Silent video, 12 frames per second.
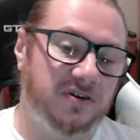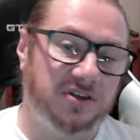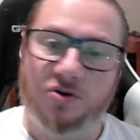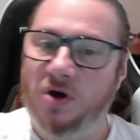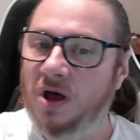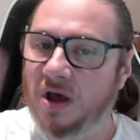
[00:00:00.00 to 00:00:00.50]

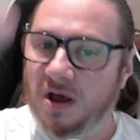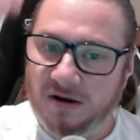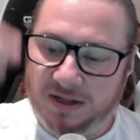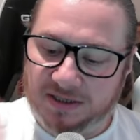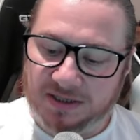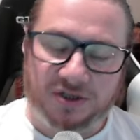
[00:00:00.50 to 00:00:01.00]
So
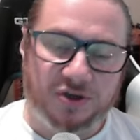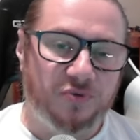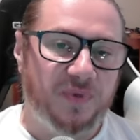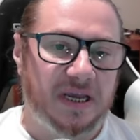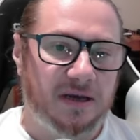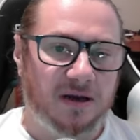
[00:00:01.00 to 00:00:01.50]
let's
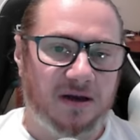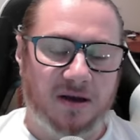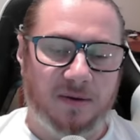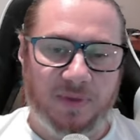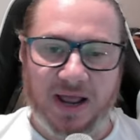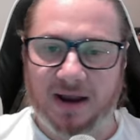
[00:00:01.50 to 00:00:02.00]
assuming
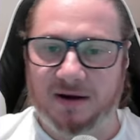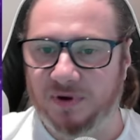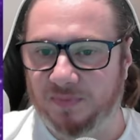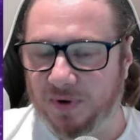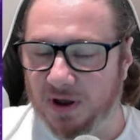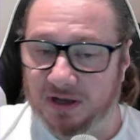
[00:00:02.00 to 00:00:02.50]
uh, black
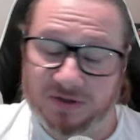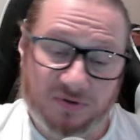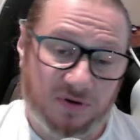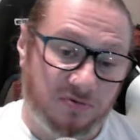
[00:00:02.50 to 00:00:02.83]
replies with a